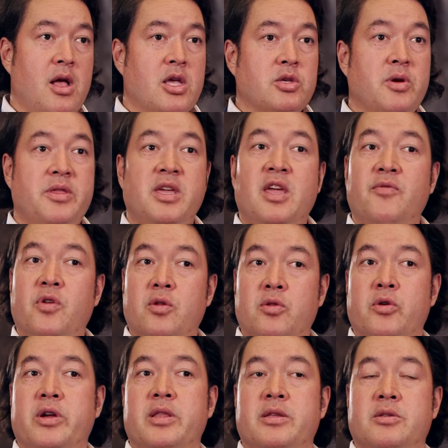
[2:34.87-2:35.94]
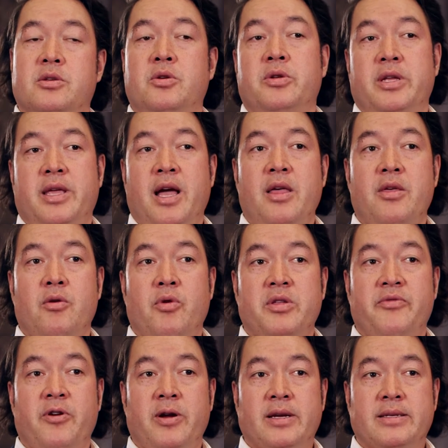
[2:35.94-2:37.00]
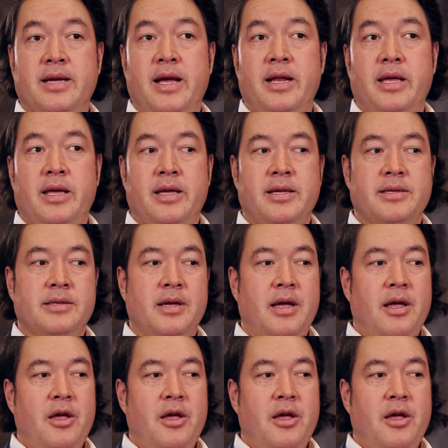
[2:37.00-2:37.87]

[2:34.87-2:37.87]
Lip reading: So I think if you look at the two together, what's very exciting is,